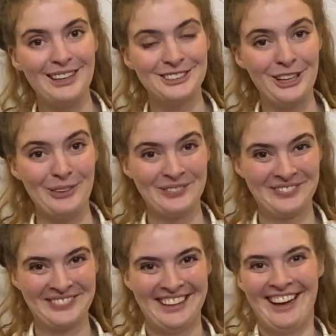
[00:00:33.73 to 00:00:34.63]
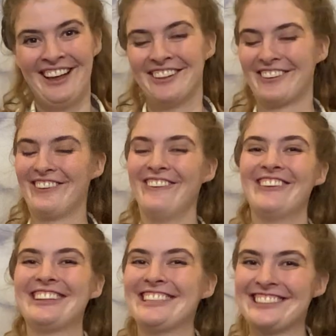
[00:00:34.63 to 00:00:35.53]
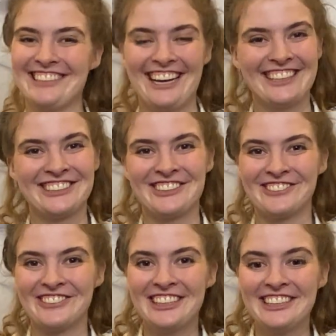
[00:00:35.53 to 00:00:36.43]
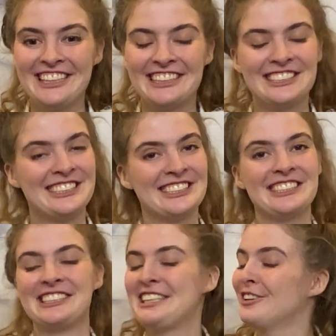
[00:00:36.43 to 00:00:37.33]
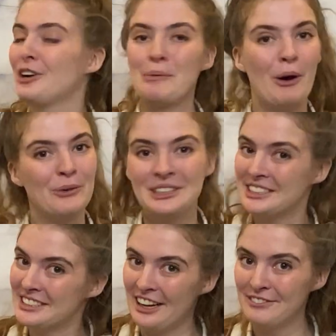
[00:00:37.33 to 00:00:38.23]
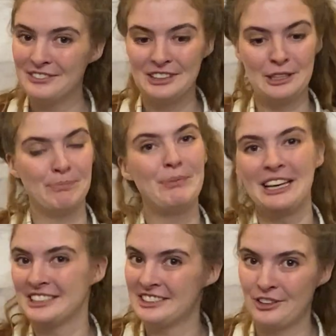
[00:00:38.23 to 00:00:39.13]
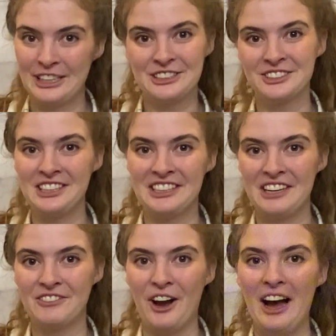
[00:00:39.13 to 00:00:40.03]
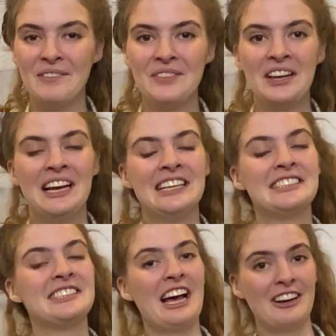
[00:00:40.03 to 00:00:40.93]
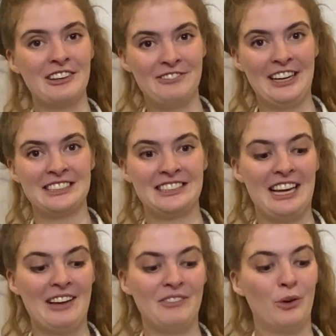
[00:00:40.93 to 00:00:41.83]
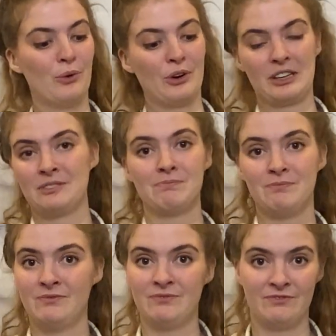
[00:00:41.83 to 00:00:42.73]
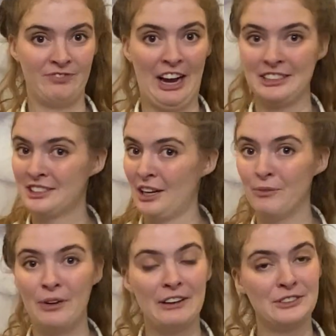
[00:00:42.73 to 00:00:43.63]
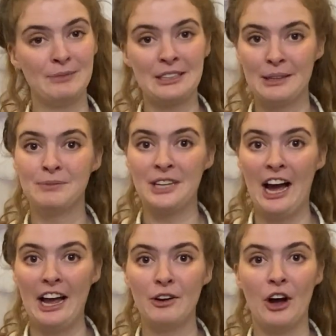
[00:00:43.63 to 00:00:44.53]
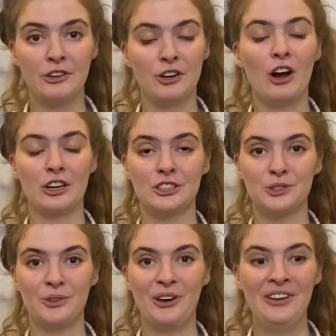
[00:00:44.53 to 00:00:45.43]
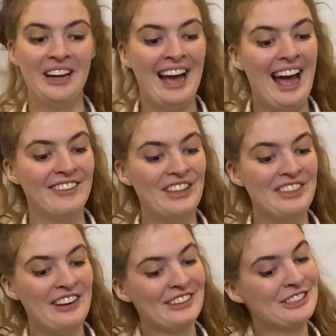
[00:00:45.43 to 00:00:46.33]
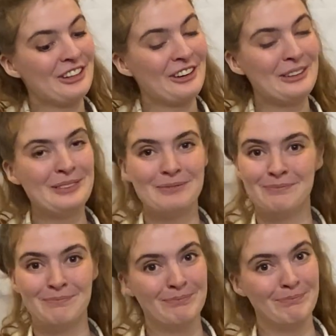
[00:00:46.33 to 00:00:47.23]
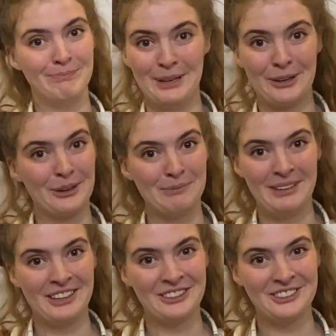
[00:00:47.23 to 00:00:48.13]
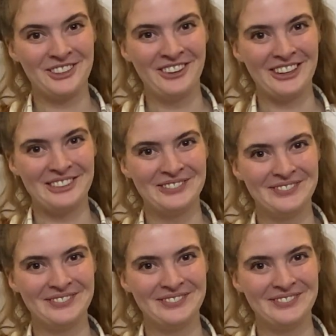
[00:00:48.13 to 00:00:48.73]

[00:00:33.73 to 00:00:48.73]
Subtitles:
So the goal with this deck is to really just steal our opponent's stuff, the best creatures that they've got, sacrifice them, or find some way to make them die under our control, and then they return bigger and better and stronger.